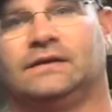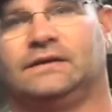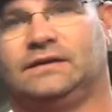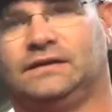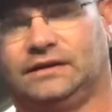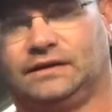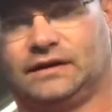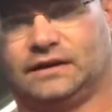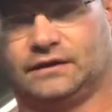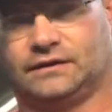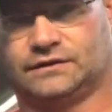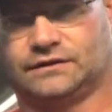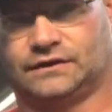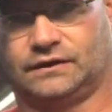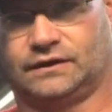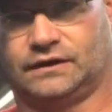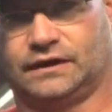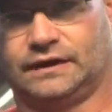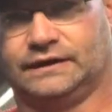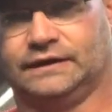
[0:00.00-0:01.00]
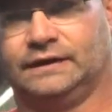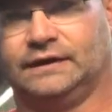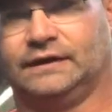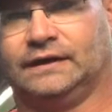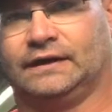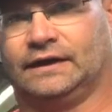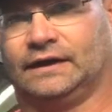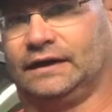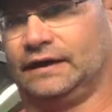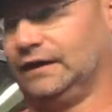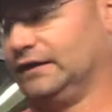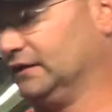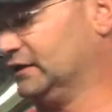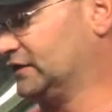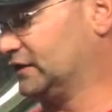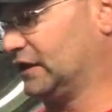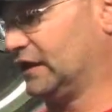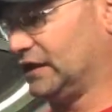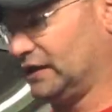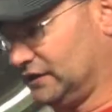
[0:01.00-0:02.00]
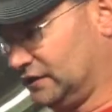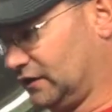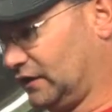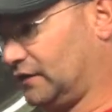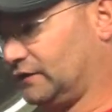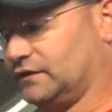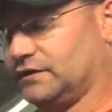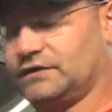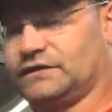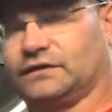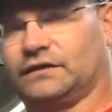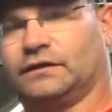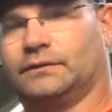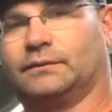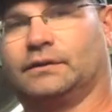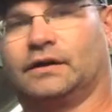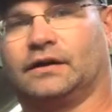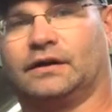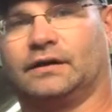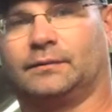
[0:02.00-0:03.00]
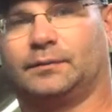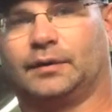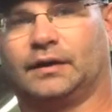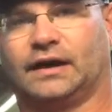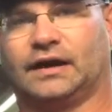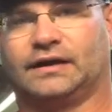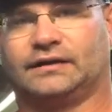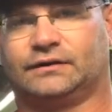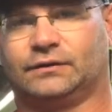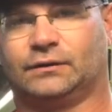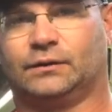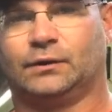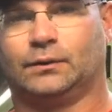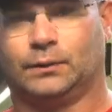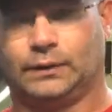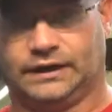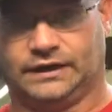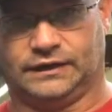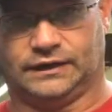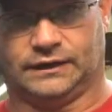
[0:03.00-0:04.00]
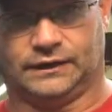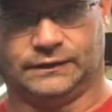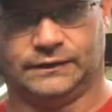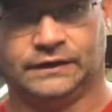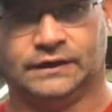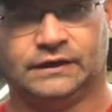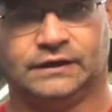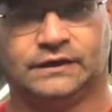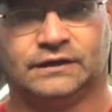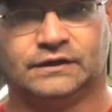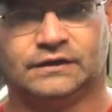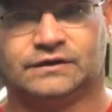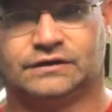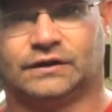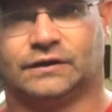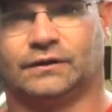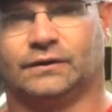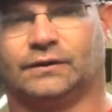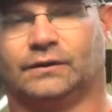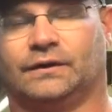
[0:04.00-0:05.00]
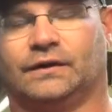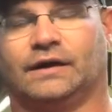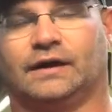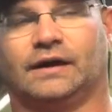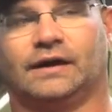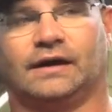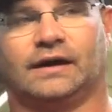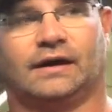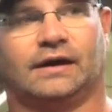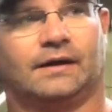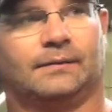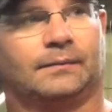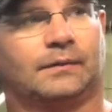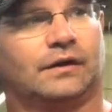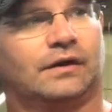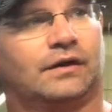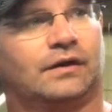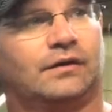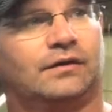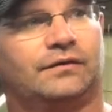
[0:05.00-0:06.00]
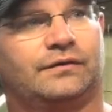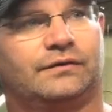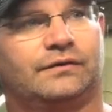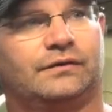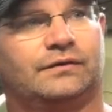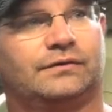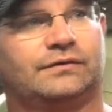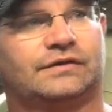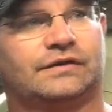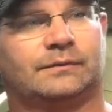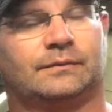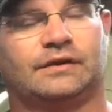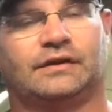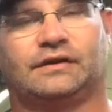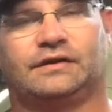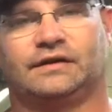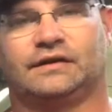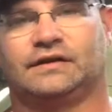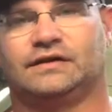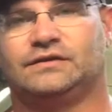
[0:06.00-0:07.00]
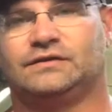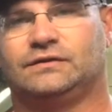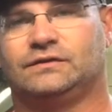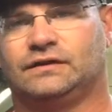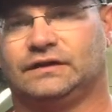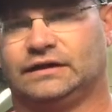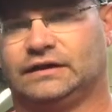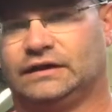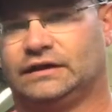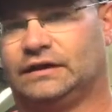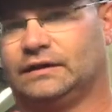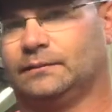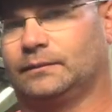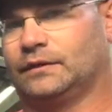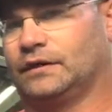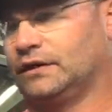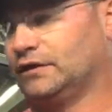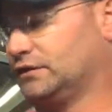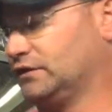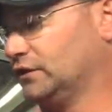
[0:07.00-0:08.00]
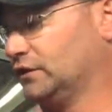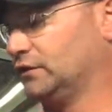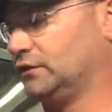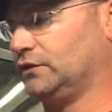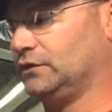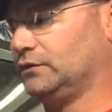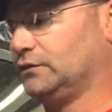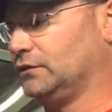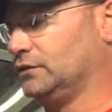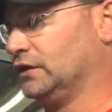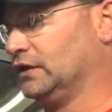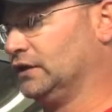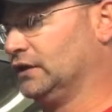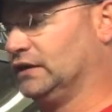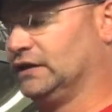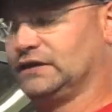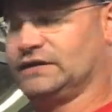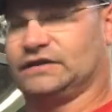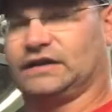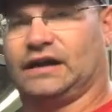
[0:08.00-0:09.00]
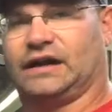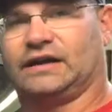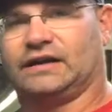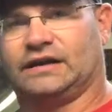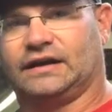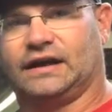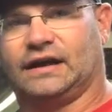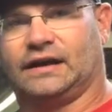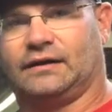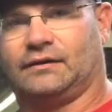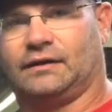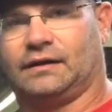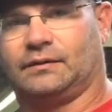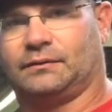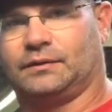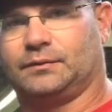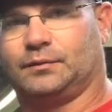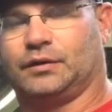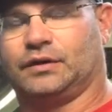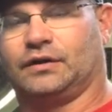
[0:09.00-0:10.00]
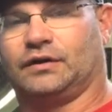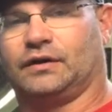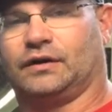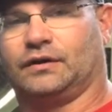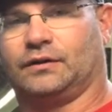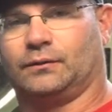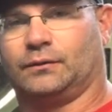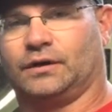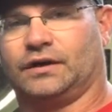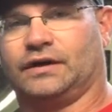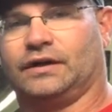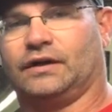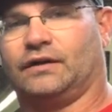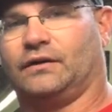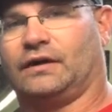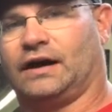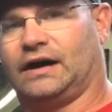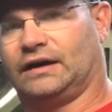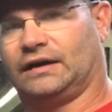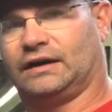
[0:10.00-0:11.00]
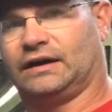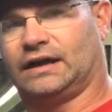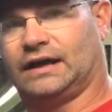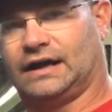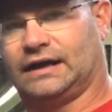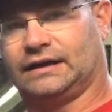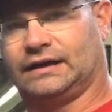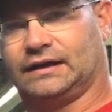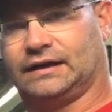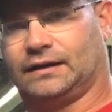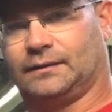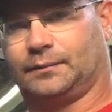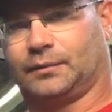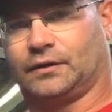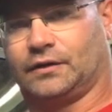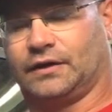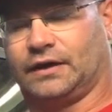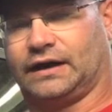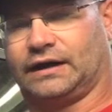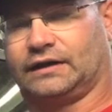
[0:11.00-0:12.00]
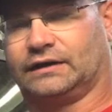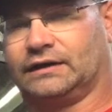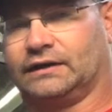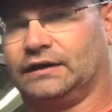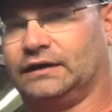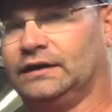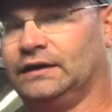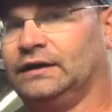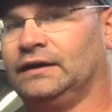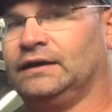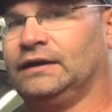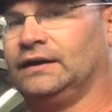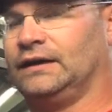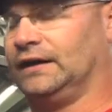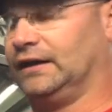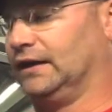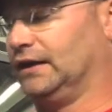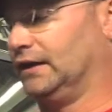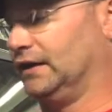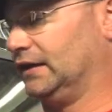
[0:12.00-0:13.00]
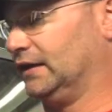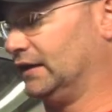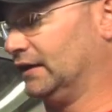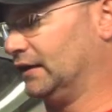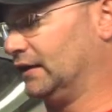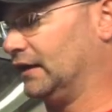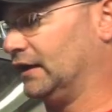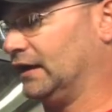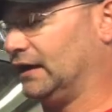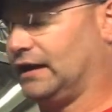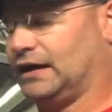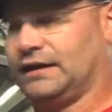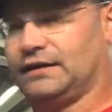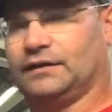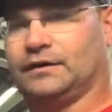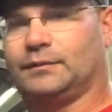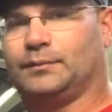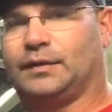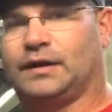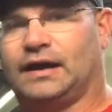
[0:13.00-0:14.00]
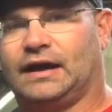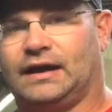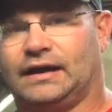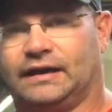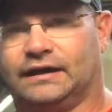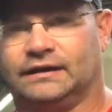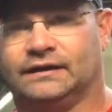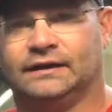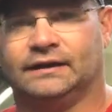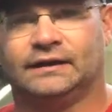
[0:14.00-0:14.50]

decals on. In this case, obviously, we're going to apply it to a window. So I'm going to go through some of the things you need. I'm going to show you exactly how I would put it on the window, how to line it up correctly, and how to apply